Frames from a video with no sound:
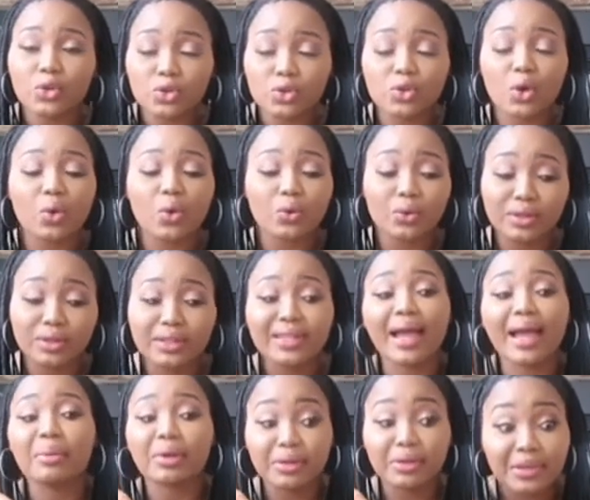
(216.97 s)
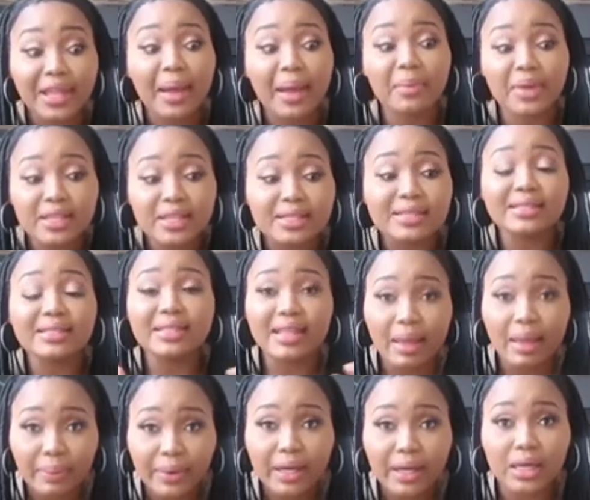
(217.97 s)
So that means
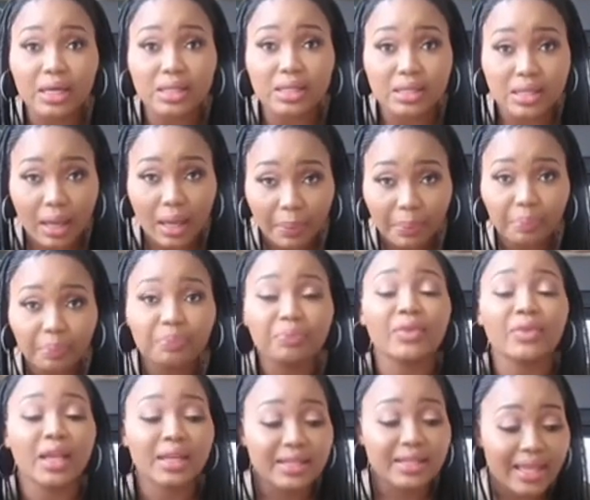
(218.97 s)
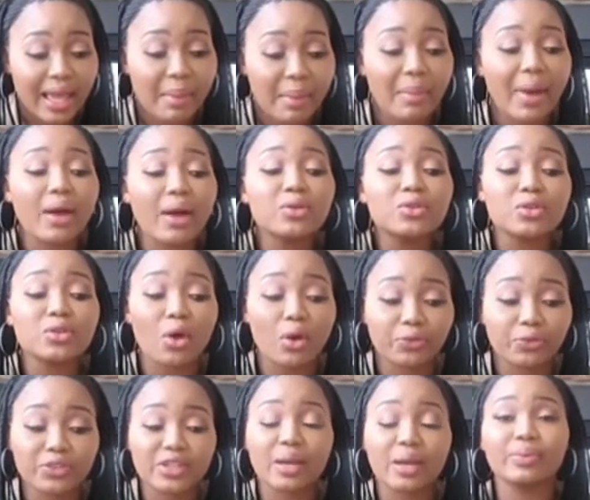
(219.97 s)
labor goes up, the amount
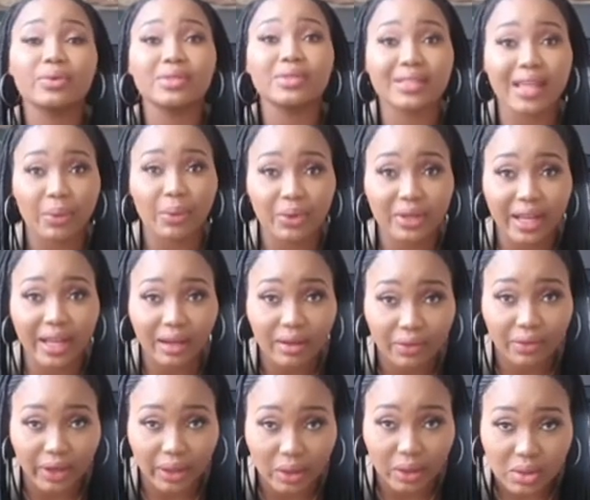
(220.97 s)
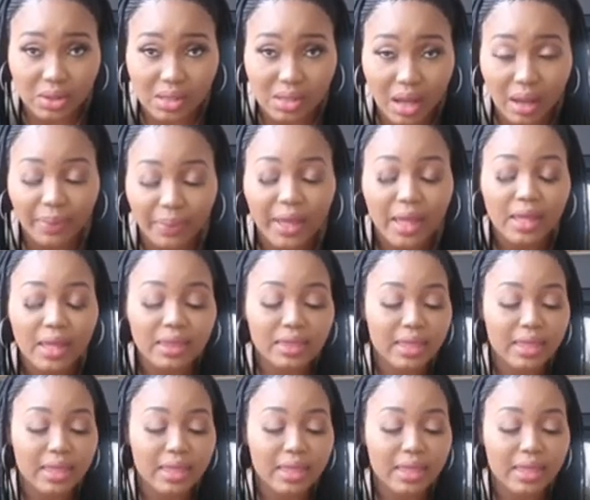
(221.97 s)
of tables that we decorate goes up,